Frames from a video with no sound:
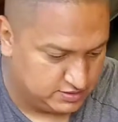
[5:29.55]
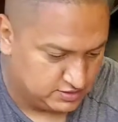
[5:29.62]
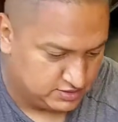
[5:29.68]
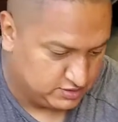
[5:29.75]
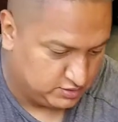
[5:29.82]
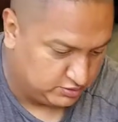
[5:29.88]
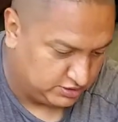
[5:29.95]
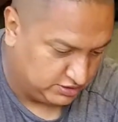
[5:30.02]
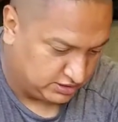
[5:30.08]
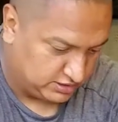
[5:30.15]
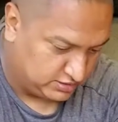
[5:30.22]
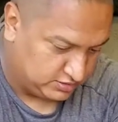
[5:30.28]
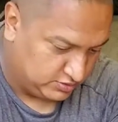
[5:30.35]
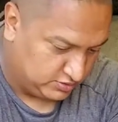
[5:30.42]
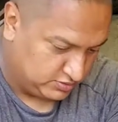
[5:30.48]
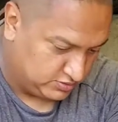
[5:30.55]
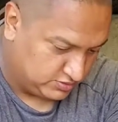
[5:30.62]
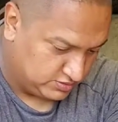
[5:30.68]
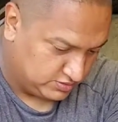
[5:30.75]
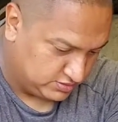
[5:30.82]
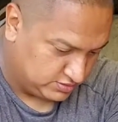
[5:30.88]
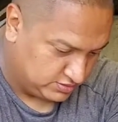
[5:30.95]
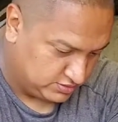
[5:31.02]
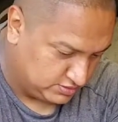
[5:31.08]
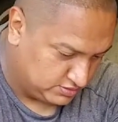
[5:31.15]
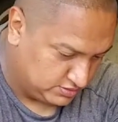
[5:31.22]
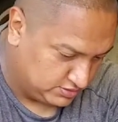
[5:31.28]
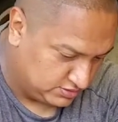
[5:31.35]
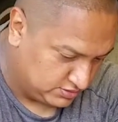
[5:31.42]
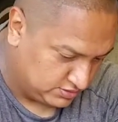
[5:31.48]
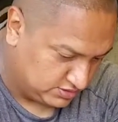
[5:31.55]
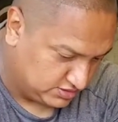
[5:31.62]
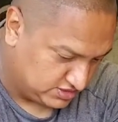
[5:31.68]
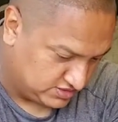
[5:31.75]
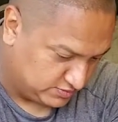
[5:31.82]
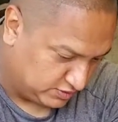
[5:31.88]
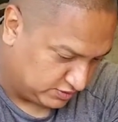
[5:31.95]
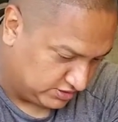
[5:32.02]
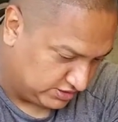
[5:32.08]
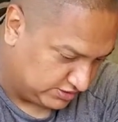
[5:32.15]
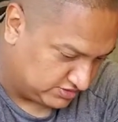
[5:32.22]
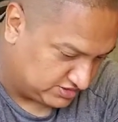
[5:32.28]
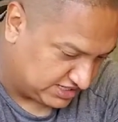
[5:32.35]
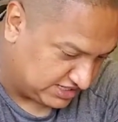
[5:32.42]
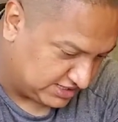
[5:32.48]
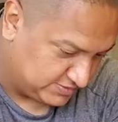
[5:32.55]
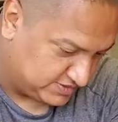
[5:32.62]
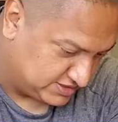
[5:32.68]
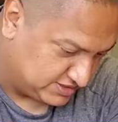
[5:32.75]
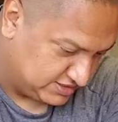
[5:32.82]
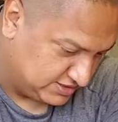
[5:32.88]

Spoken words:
So what are you gonna do? Small little taps